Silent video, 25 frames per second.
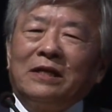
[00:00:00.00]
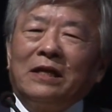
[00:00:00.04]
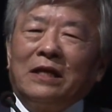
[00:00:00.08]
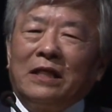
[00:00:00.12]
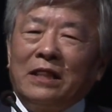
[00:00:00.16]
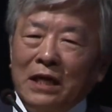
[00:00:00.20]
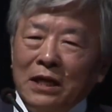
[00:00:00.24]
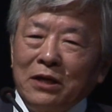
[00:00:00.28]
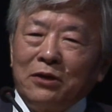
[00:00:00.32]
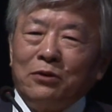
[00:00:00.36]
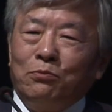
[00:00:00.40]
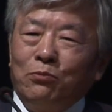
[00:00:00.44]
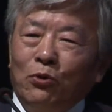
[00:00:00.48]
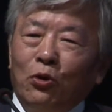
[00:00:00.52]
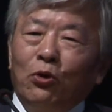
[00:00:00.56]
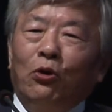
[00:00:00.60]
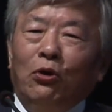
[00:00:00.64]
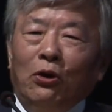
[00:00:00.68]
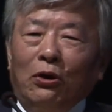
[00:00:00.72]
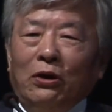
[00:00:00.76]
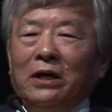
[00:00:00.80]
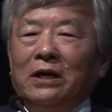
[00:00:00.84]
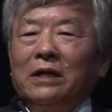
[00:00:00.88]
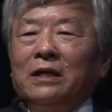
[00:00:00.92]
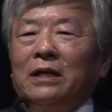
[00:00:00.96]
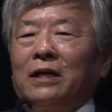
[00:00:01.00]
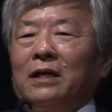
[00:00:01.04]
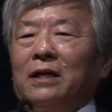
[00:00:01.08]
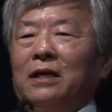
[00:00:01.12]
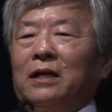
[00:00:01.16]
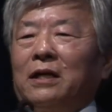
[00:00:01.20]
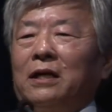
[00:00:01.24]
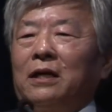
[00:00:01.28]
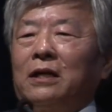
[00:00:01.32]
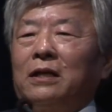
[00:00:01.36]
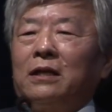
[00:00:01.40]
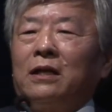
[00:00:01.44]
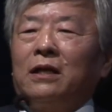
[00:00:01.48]
think more,
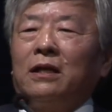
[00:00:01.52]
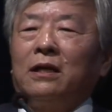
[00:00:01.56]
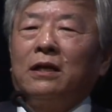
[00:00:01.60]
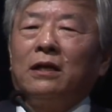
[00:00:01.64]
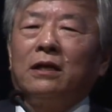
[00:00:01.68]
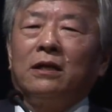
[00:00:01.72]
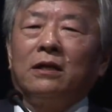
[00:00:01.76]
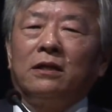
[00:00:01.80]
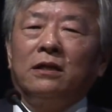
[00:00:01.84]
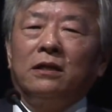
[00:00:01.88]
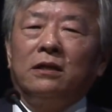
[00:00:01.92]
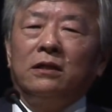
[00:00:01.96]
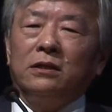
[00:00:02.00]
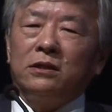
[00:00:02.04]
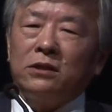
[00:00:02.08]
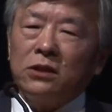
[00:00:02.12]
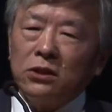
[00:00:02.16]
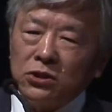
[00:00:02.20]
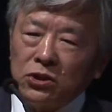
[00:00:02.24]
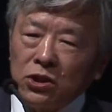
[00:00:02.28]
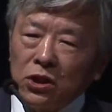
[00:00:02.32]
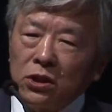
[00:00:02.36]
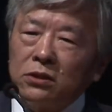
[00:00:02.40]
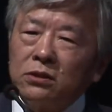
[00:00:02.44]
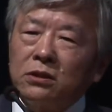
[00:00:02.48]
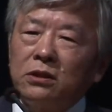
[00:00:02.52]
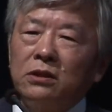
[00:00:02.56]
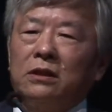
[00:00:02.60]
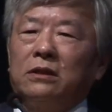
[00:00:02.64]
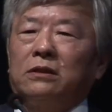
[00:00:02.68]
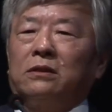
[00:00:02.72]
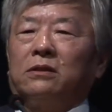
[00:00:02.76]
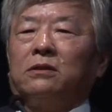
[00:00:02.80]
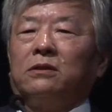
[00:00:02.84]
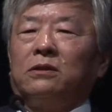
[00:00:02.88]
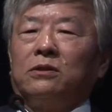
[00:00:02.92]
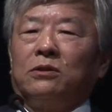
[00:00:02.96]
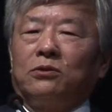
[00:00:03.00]
and he
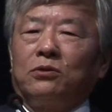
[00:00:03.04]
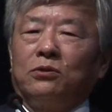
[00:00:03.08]
suggested